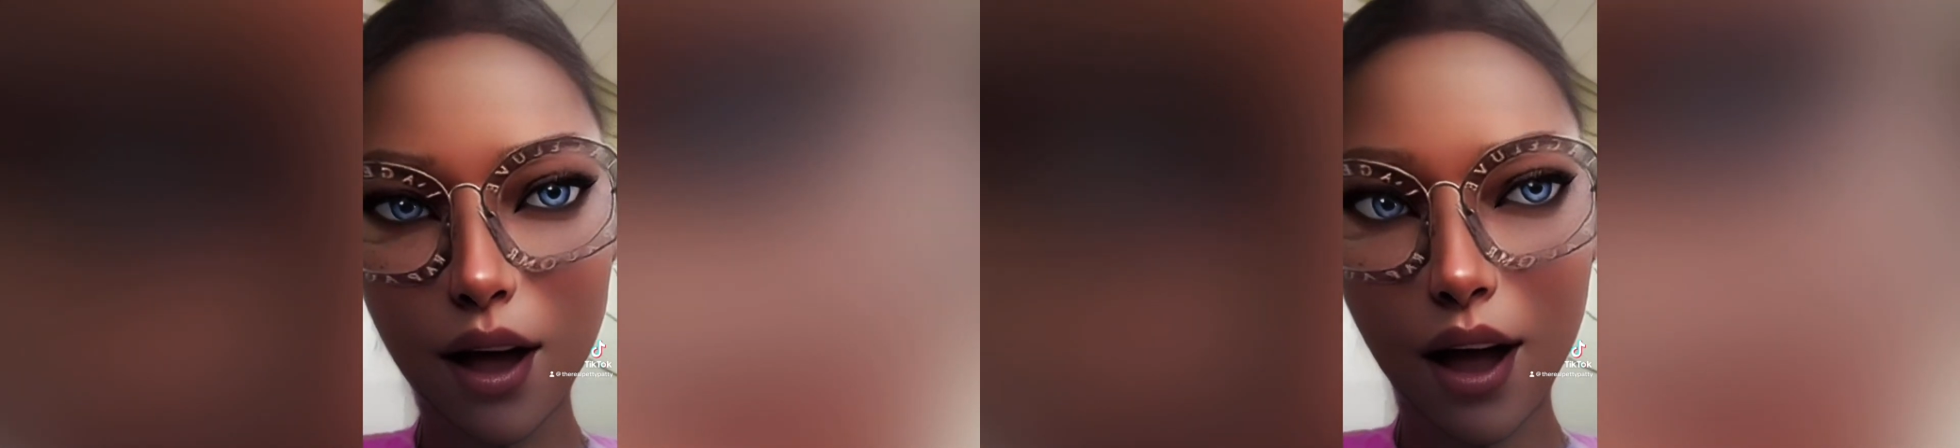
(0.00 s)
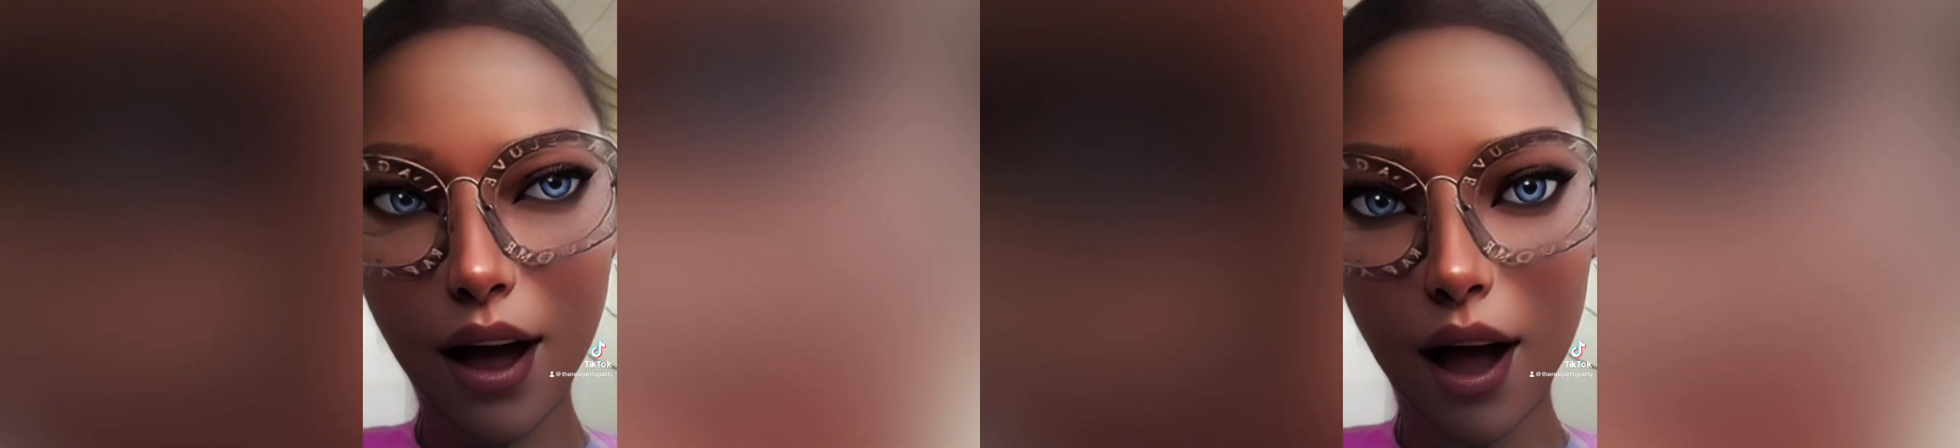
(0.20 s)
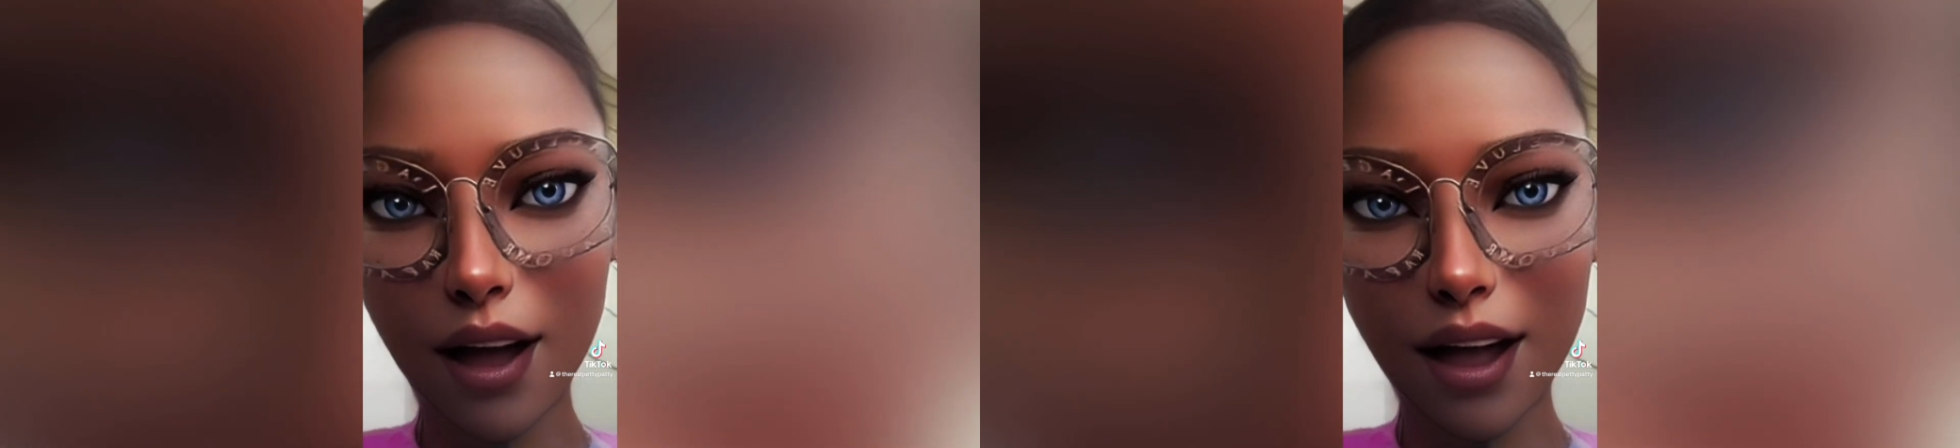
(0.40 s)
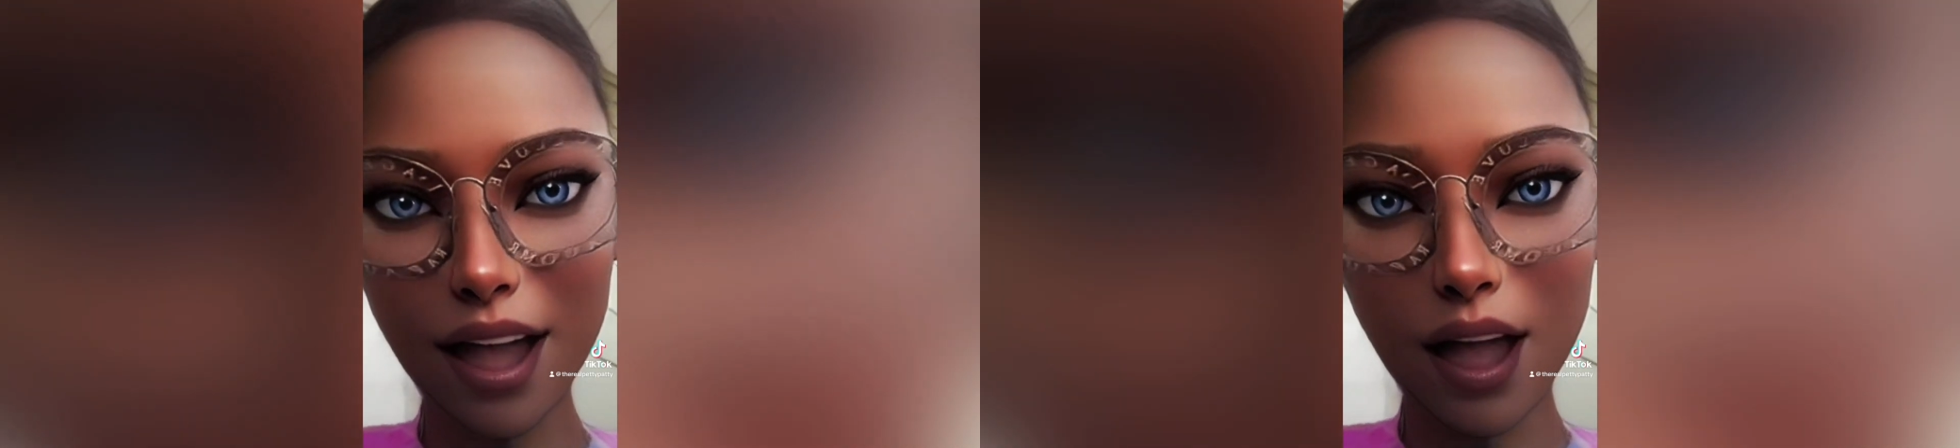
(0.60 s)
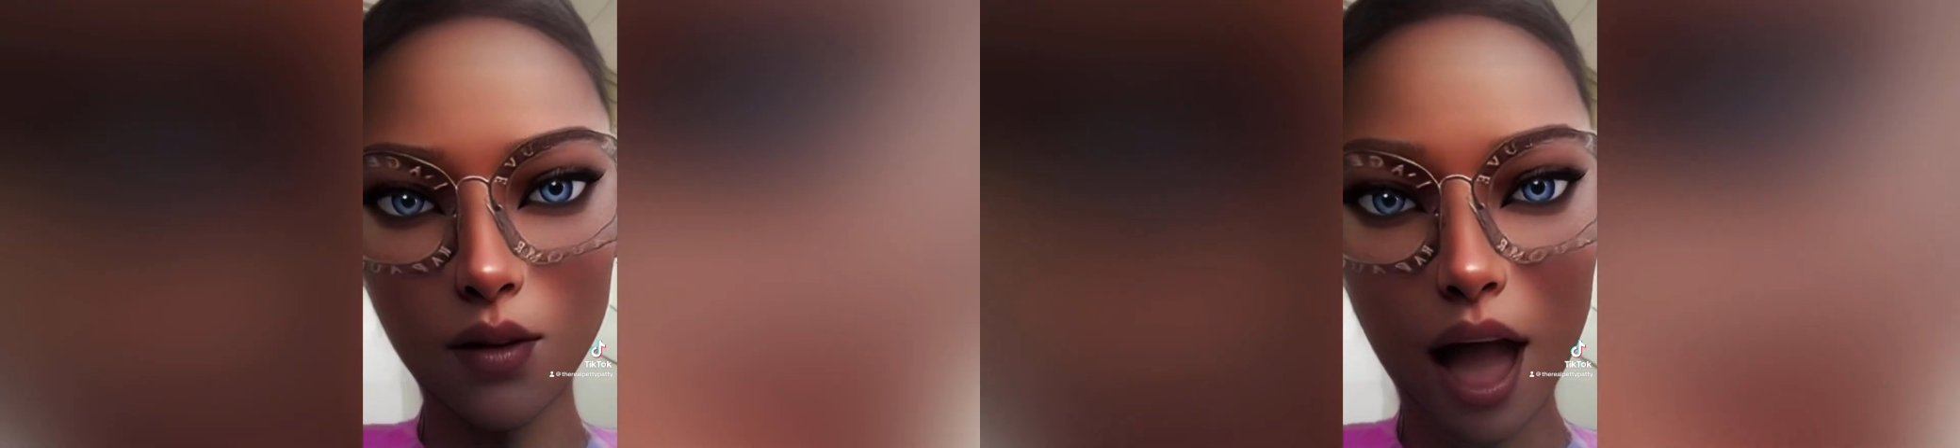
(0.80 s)
and I can get
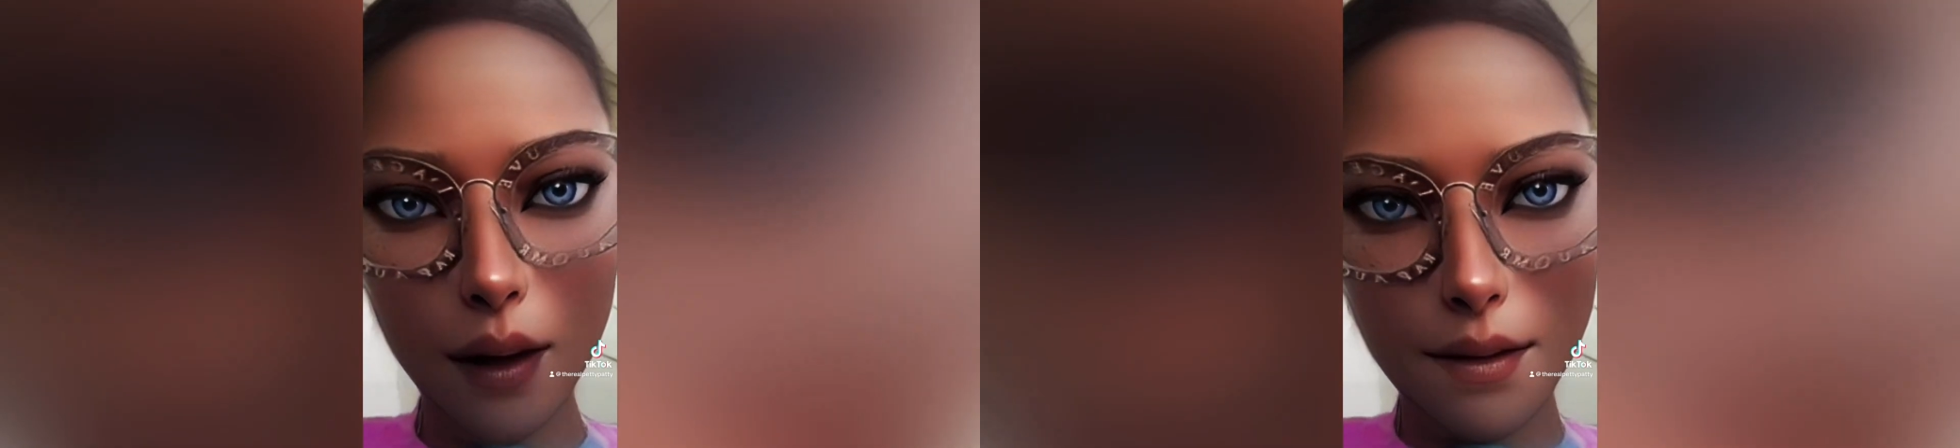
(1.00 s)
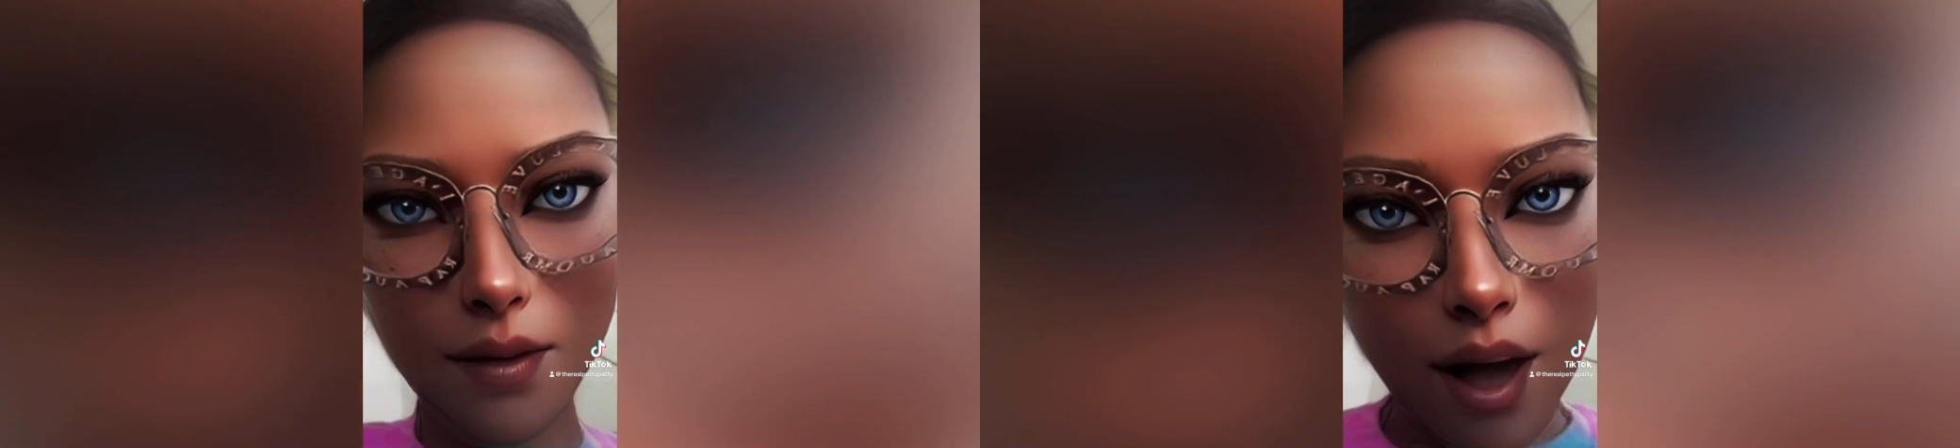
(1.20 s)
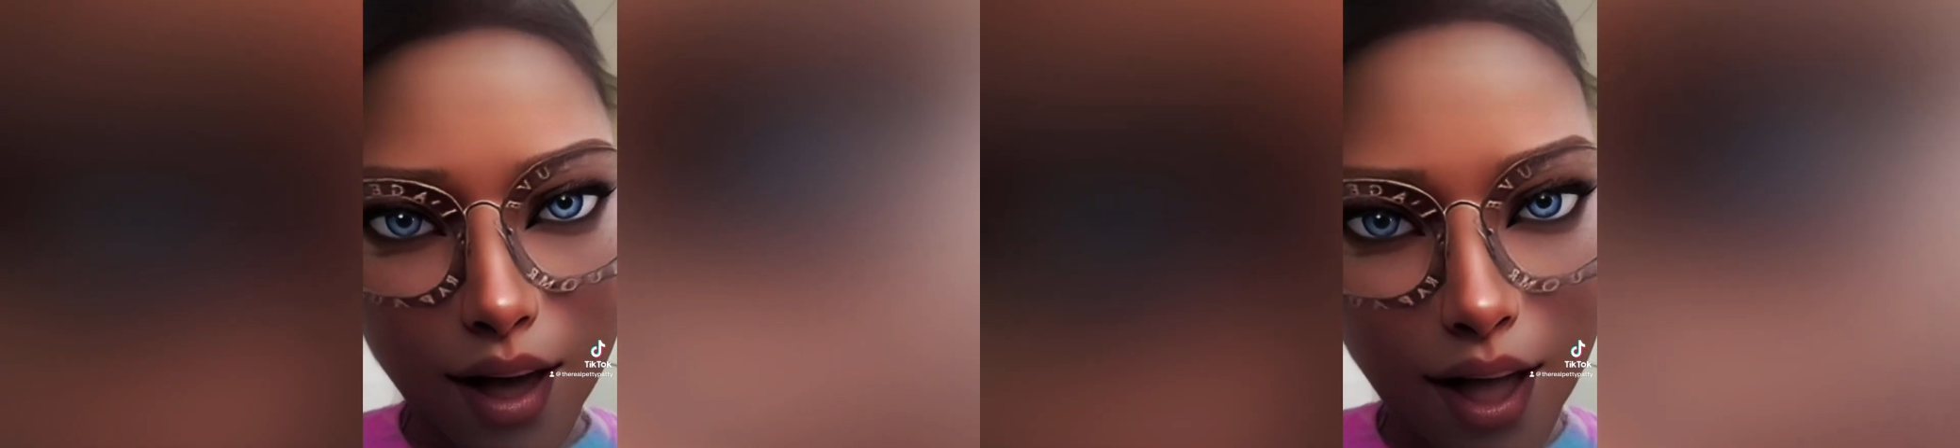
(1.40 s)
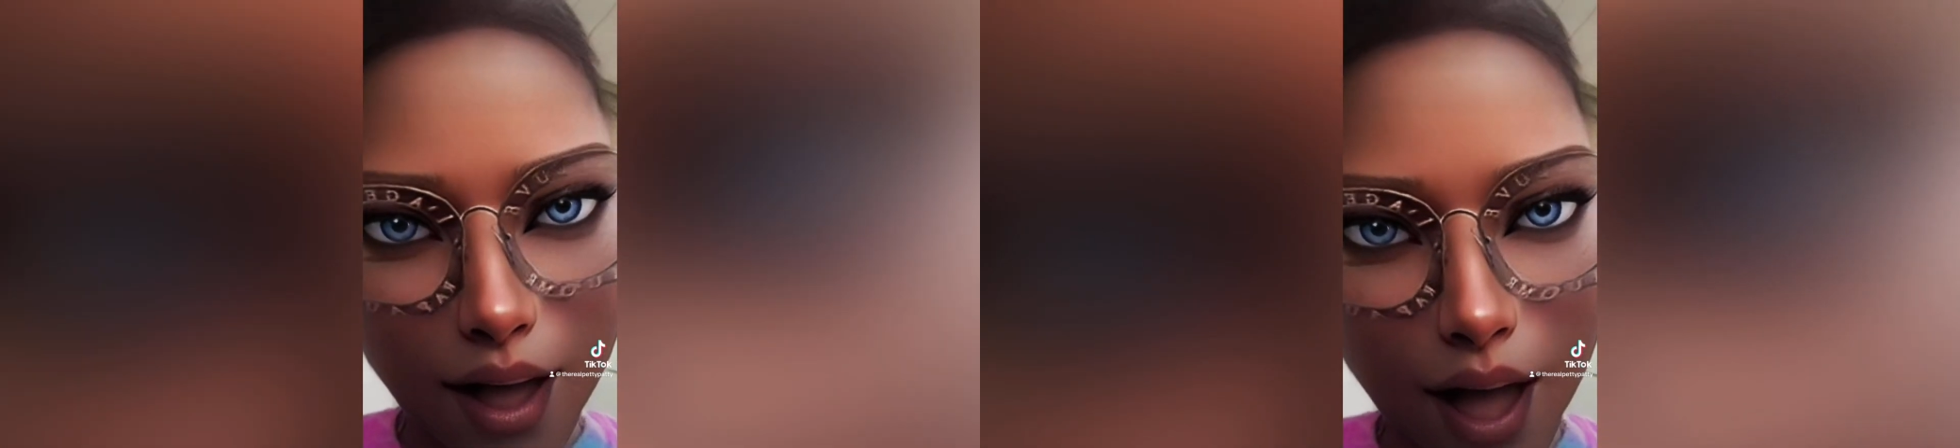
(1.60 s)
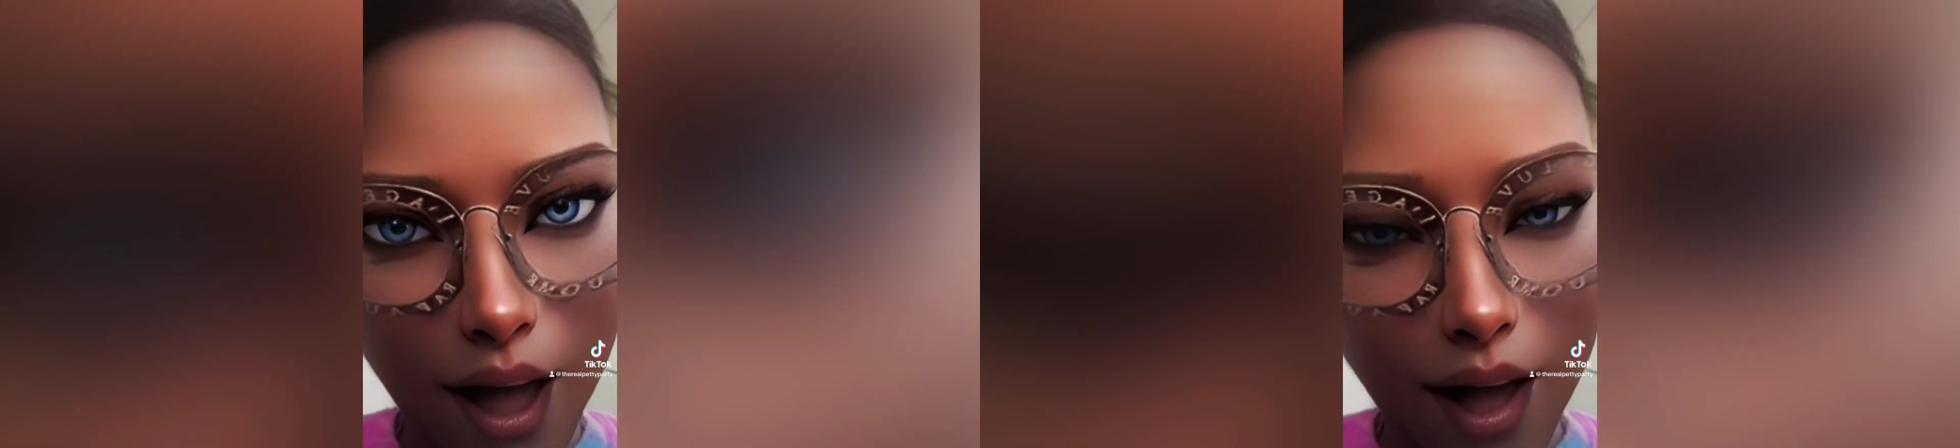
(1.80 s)
some of that money
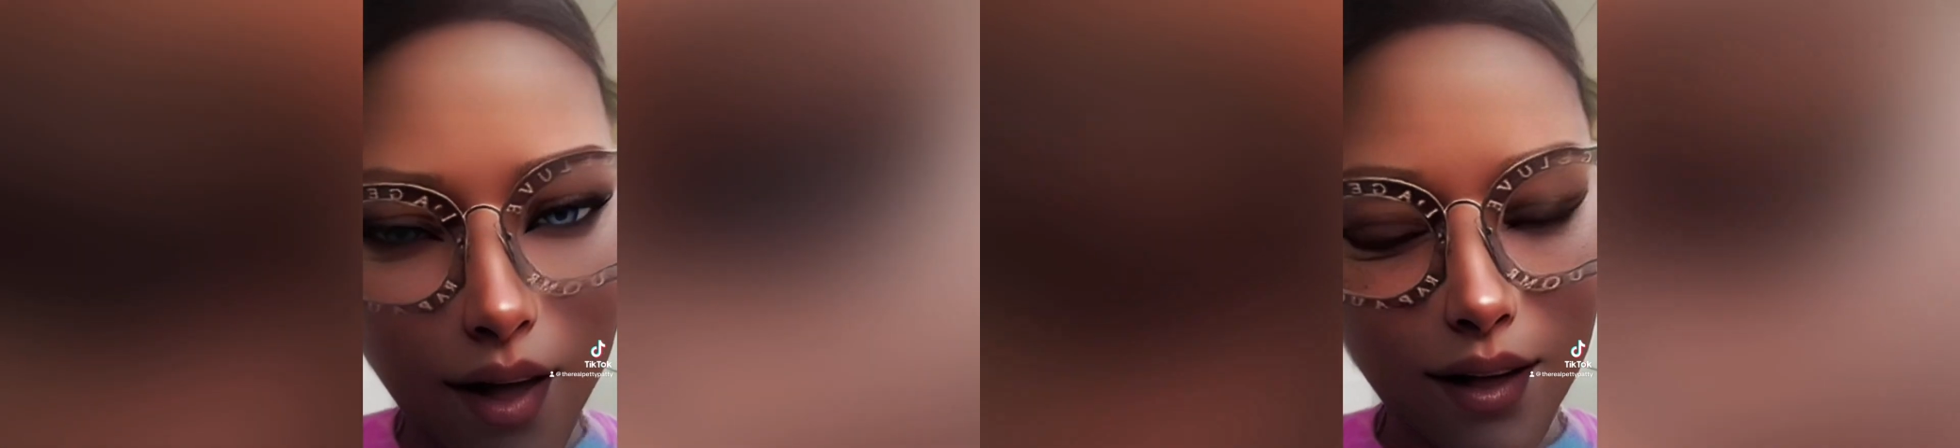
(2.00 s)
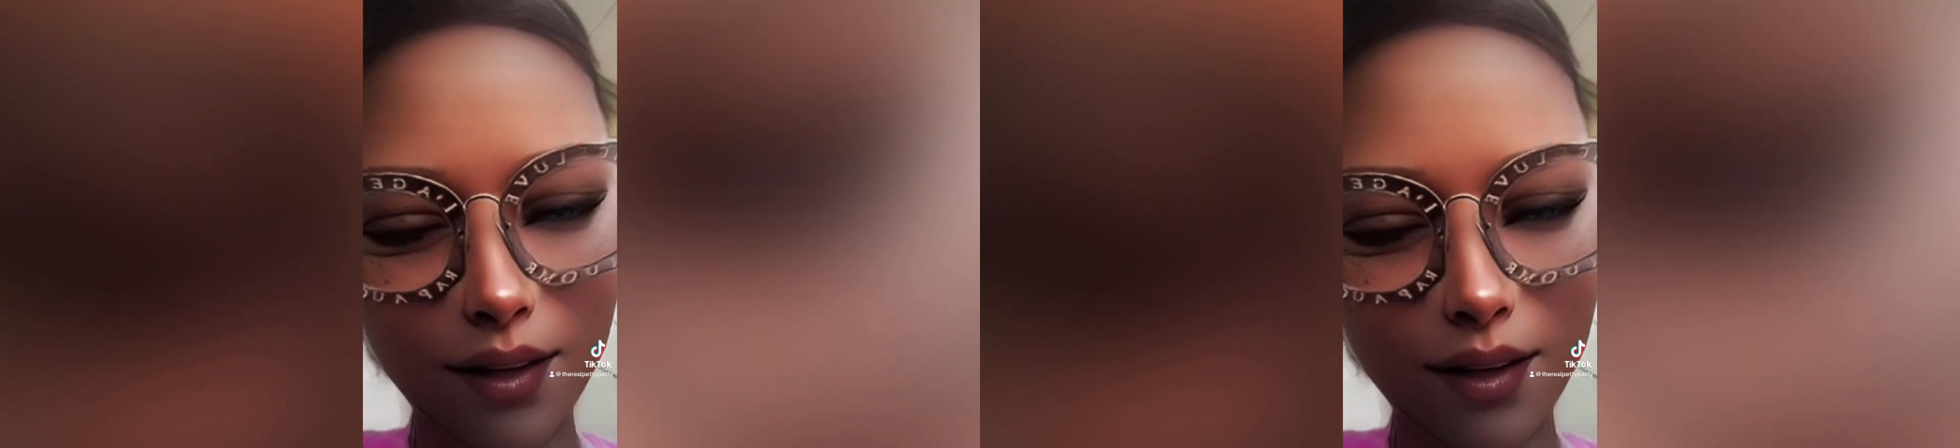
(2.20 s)
he got